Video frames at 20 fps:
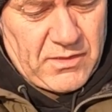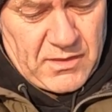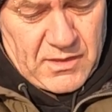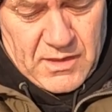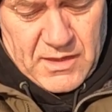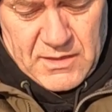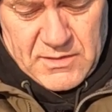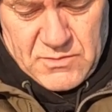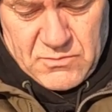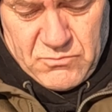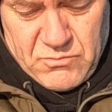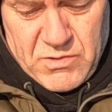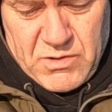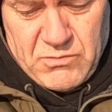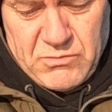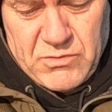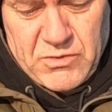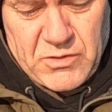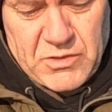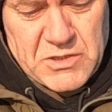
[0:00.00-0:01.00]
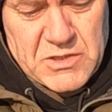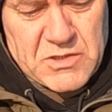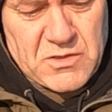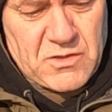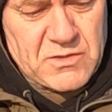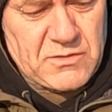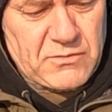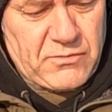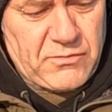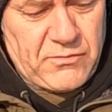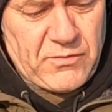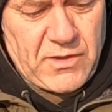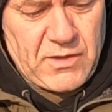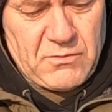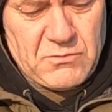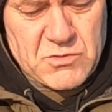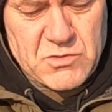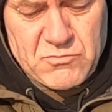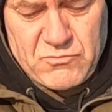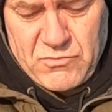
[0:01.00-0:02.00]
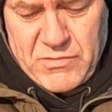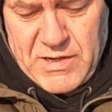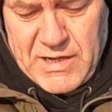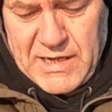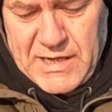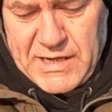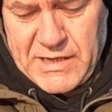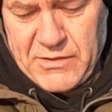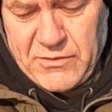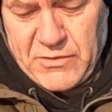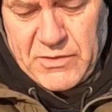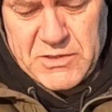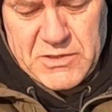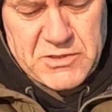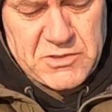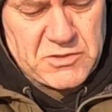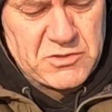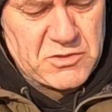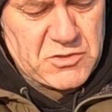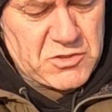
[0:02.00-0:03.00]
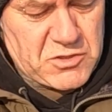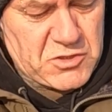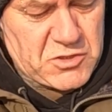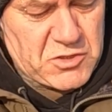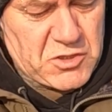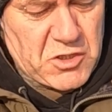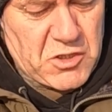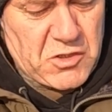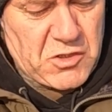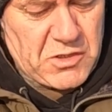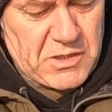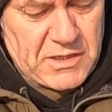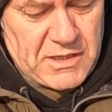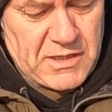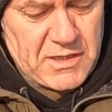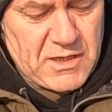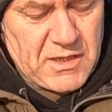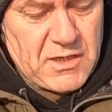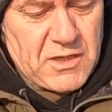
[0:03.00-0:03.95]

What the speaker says: It's a real nice size. It feels really nice and sturdy.